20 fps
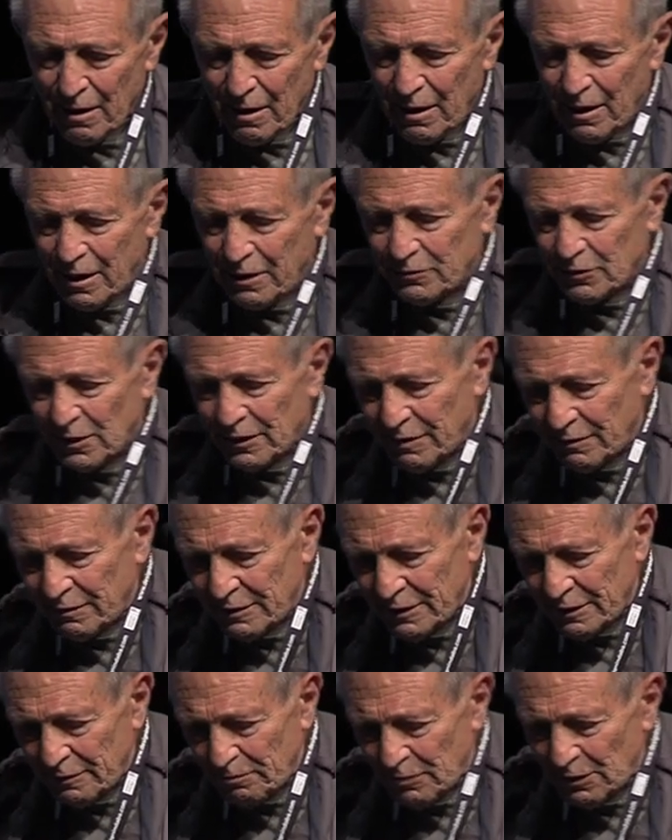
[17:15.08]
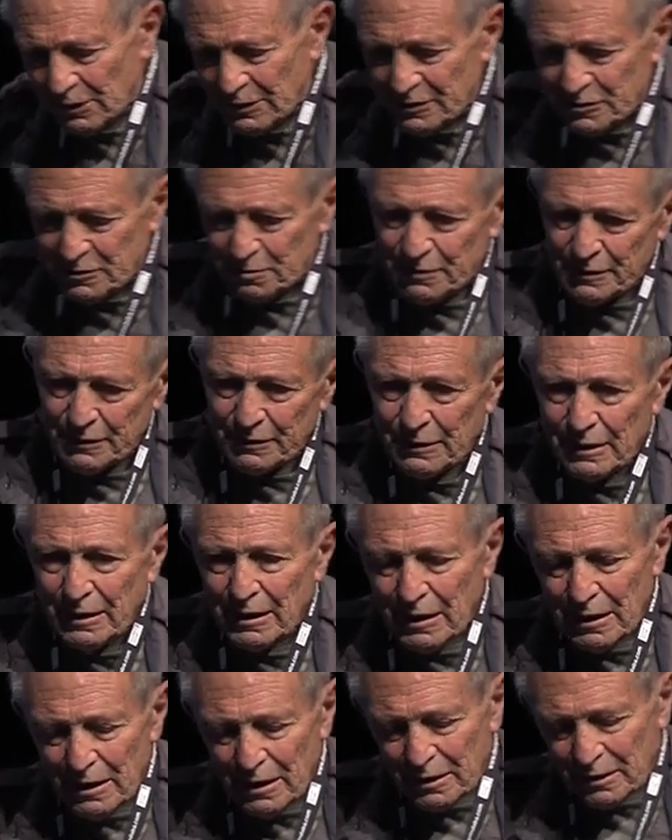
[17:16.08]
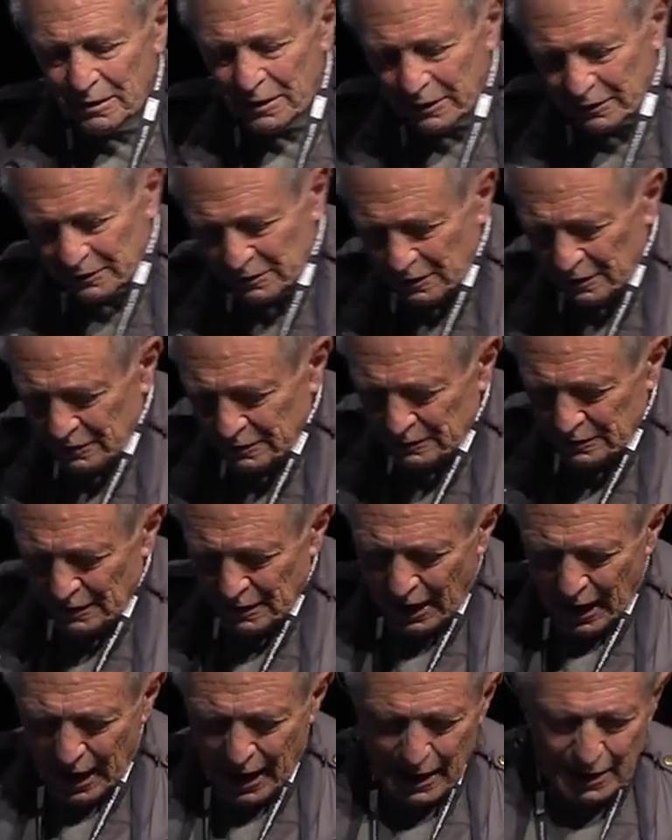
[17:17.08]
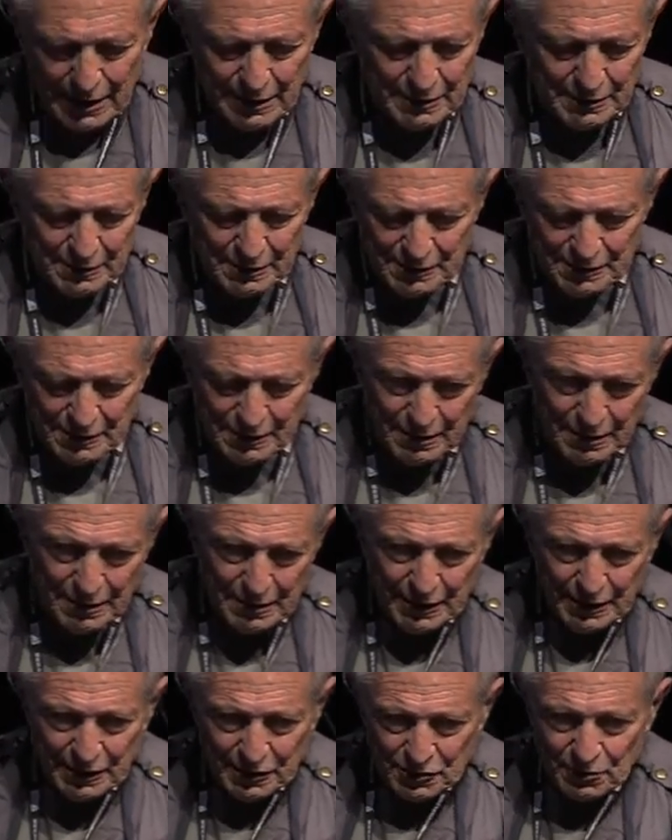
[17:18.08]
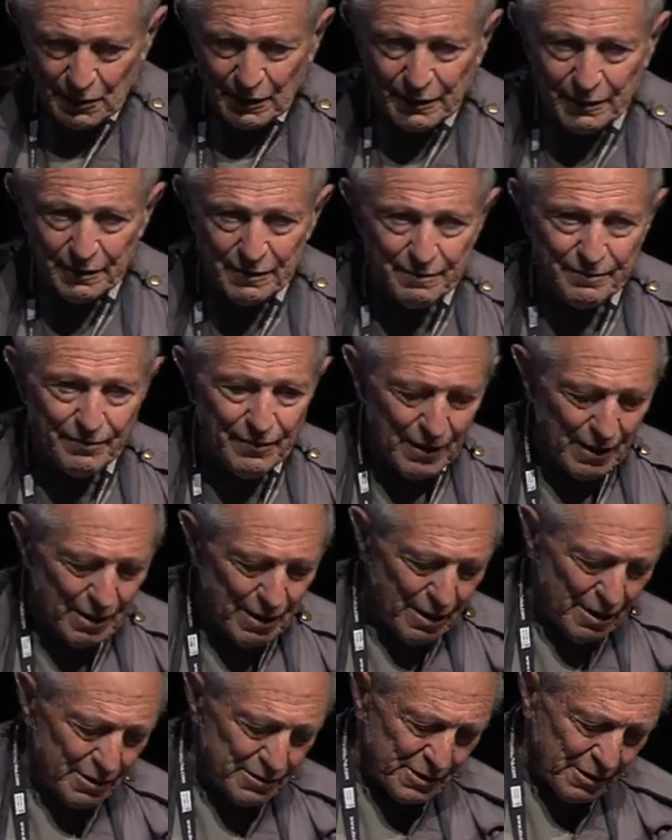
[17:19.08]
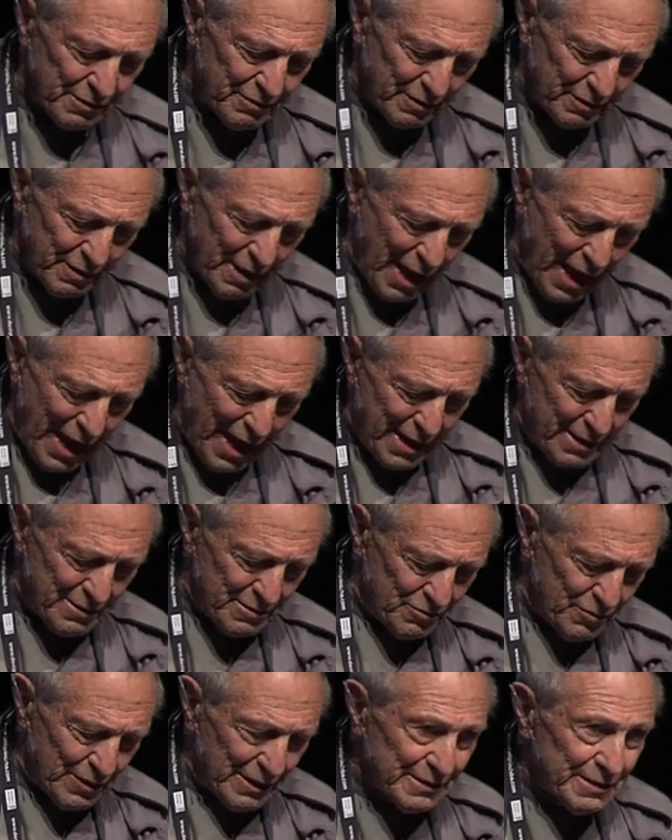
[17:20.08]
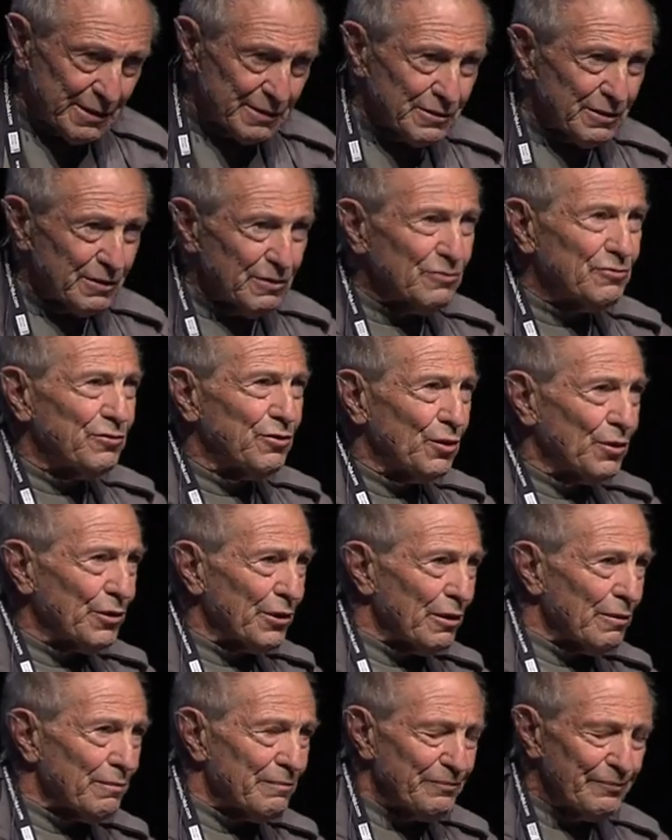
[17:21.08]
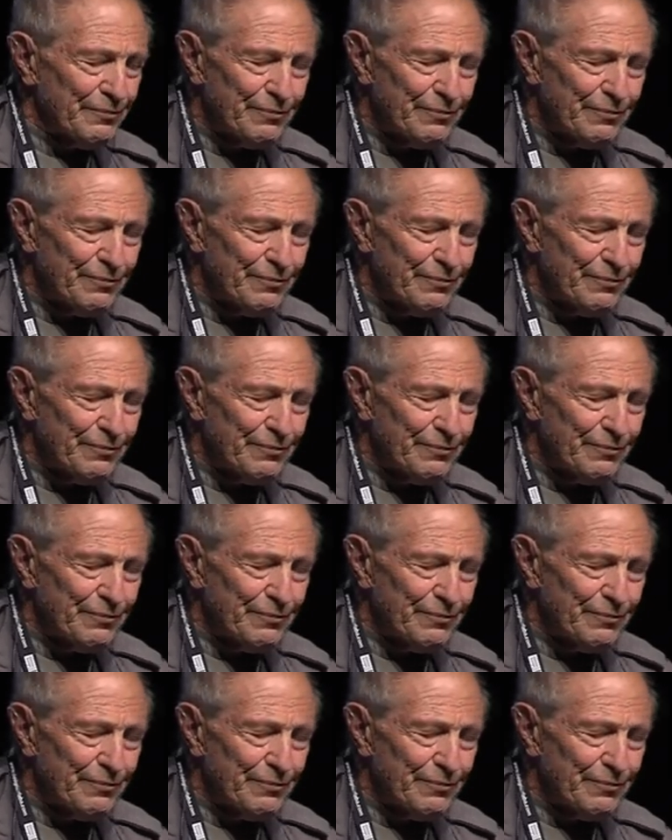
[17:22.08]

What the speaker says: And one of the policemen kicked his hands, each one of them, so that the hand went into the forearm.